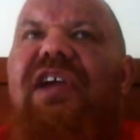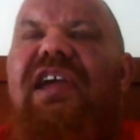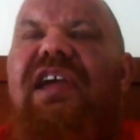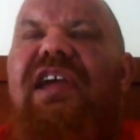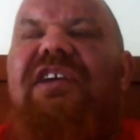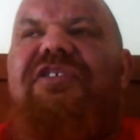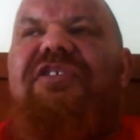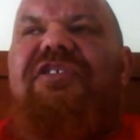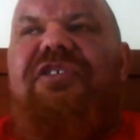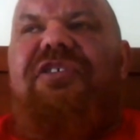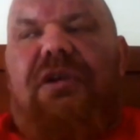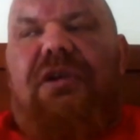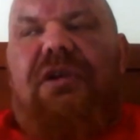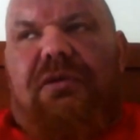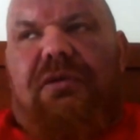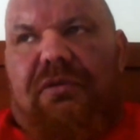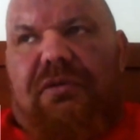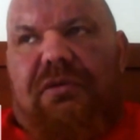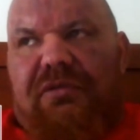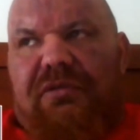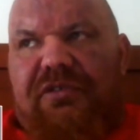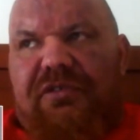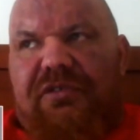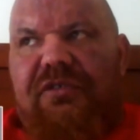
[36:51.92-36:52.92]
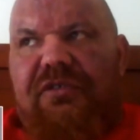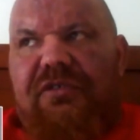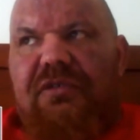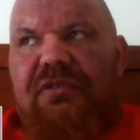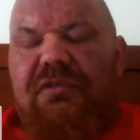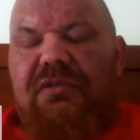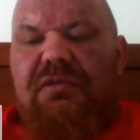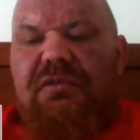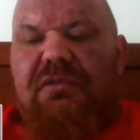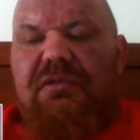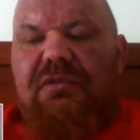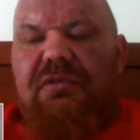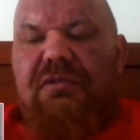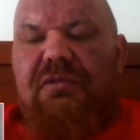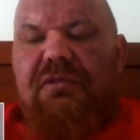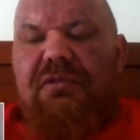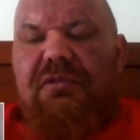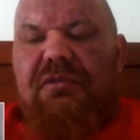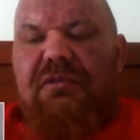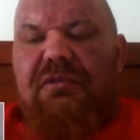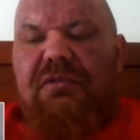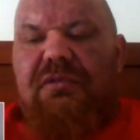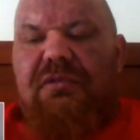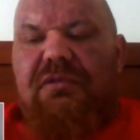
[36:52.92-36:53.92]
issues.
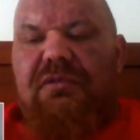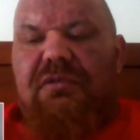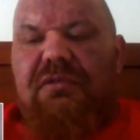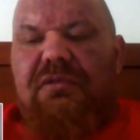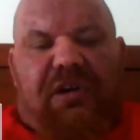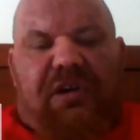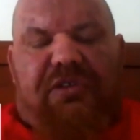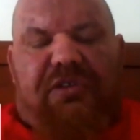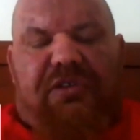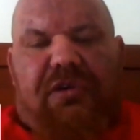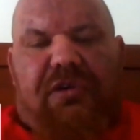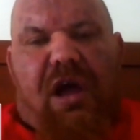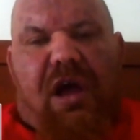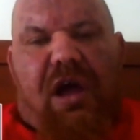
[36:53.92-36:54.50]
Most steroids